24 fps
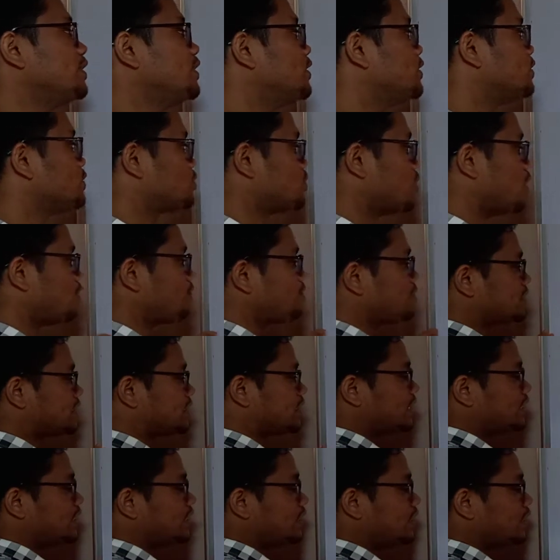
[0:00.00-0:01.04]
So
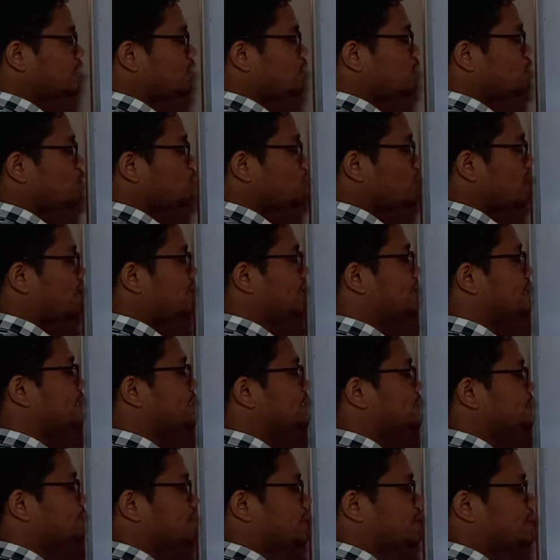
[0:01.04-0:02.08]
obviously 1 is
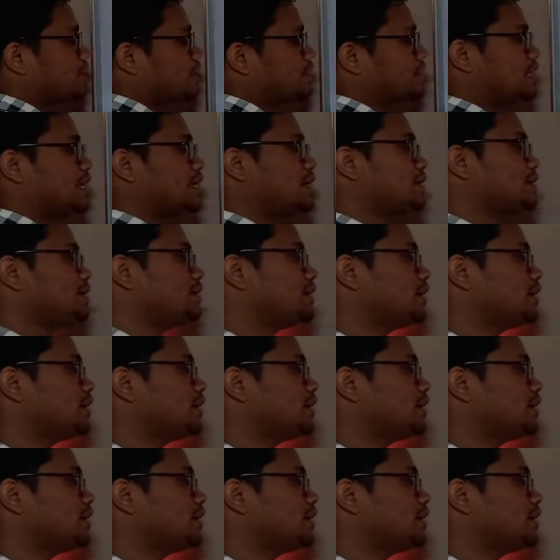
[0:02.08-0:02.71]
bigger than